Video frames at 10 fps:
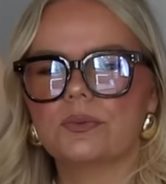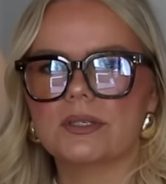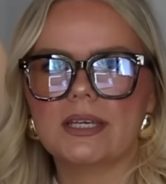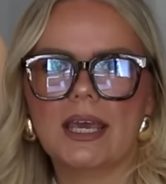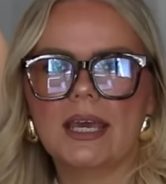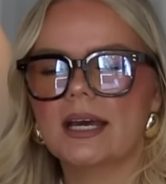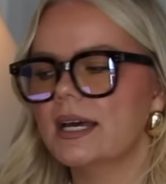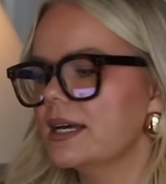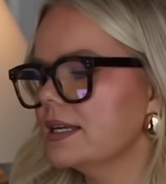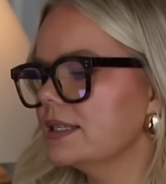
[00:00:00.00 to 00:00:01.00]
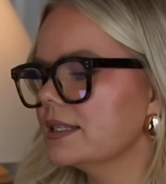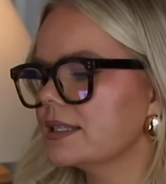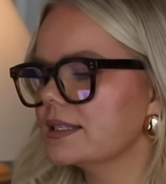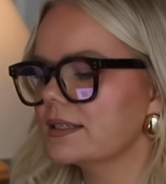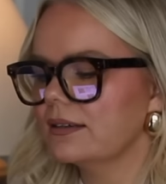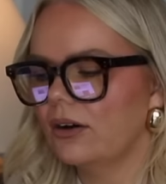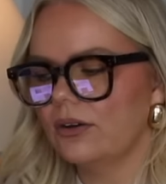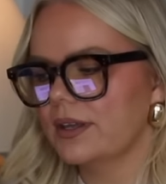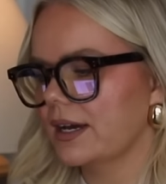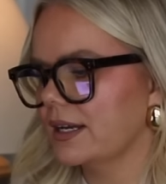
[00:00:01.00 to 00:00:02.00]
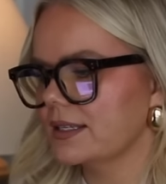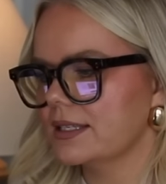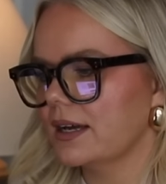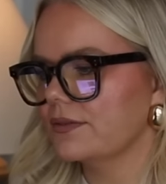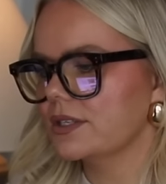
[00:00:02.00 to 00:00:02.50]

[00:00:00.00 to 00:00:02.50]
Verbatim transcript: rattans, all that kind of stuff.